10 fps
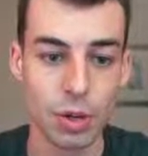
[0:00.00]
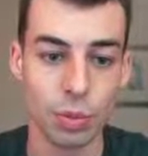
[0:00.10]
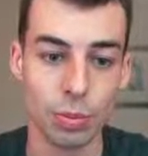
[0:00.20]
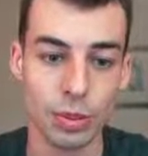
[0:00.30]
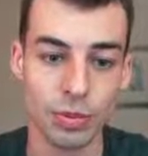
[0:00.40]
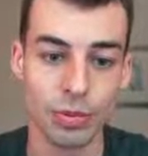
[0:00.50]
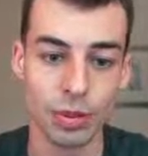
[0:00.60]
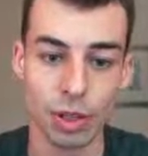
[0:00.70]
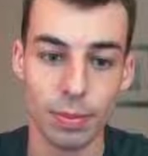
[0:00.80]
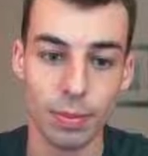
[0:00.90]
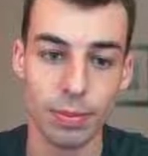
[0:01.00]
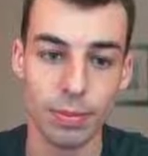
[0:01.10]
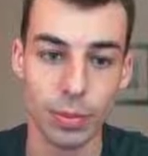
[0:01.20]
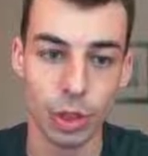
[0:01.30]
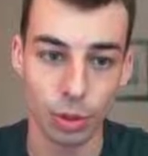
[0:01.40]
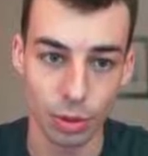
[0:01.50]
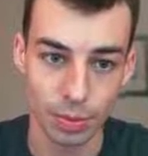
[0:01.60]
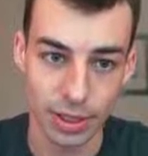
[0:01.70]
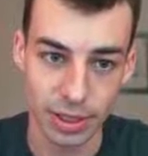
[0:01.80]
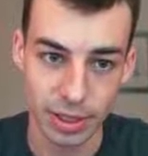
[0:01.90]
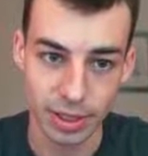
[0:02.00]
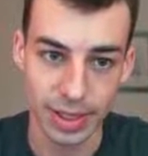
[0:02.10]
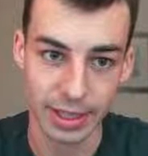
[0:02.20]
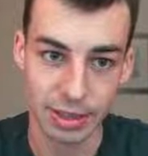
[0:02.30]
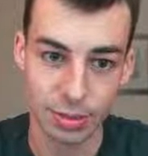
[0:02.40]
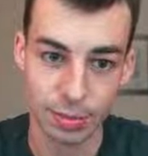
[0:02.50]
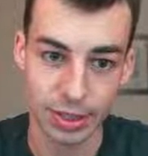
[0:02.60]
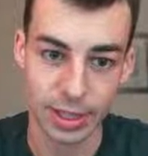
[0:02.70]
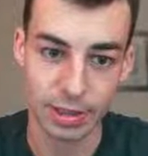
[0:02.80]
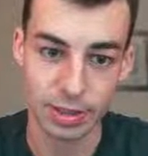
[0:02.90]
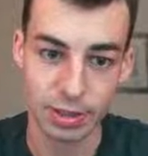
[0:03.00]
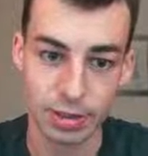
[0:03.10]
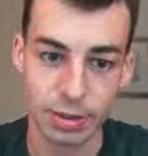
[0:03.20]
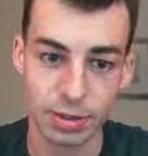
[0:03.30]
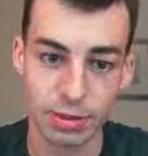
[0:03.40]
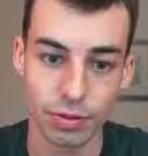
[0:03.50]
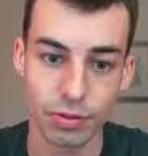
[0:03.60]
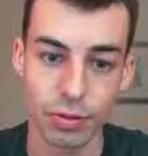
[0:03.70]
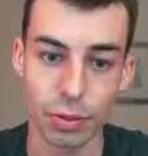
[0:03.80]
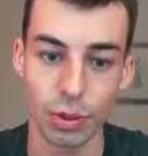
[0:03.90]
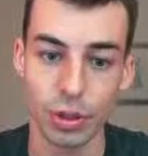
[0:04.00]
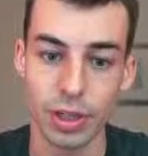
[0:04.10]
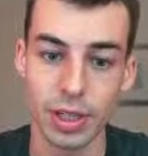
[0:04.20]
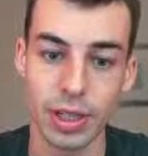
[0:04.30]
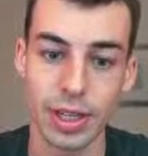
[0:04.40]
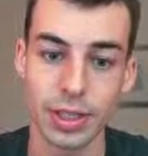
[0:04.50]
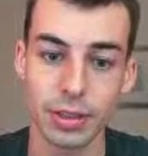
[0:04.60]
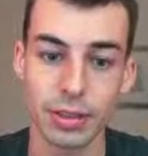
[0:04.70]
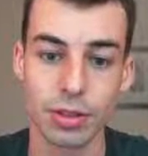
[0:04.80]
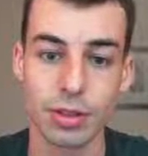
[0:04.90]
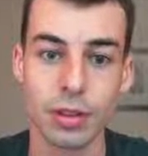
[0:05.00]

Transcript: will be from, or will be next place for index